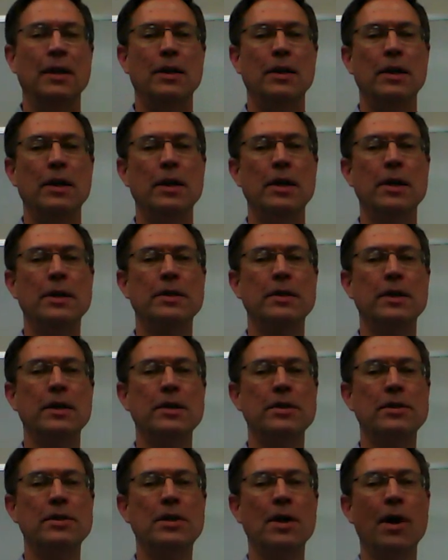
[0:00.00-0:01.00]
This
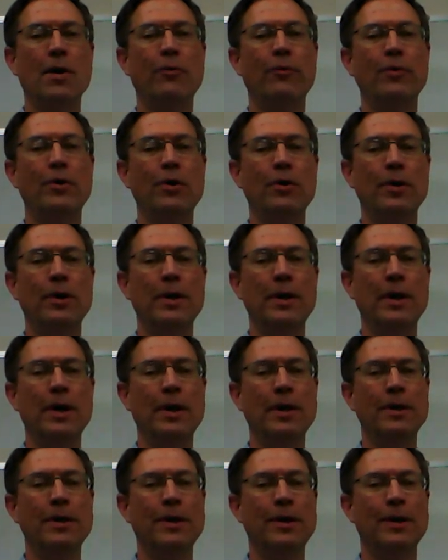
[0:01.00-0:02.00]
gets tough near the
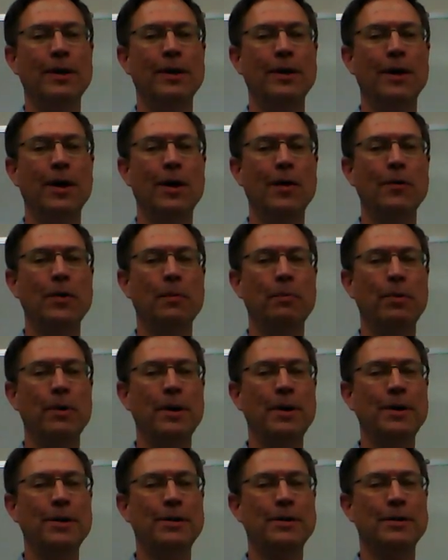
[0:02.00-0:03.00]
end of the
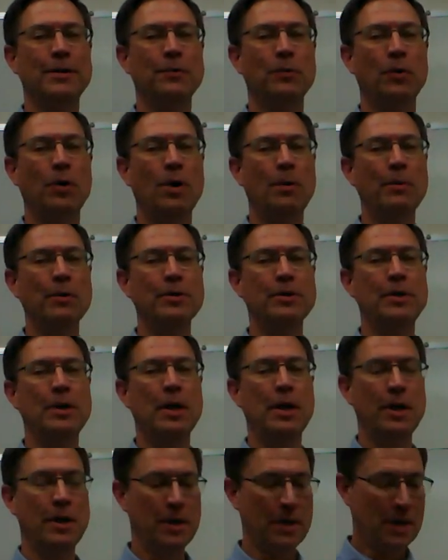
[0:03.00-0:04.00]
piece. We're almost
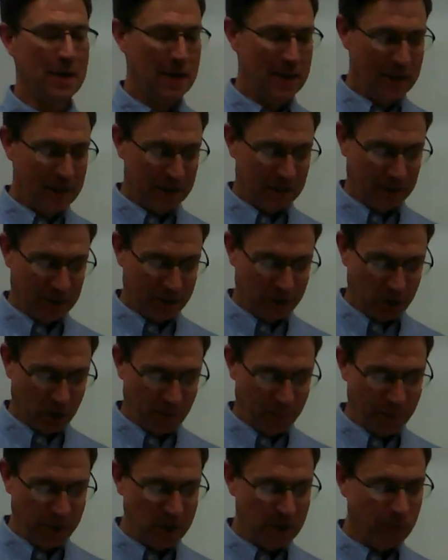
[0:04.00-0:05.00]
done. Let's
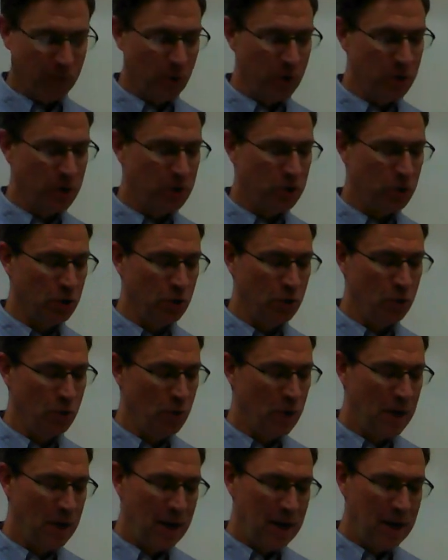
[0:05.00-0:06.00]
look at page 42.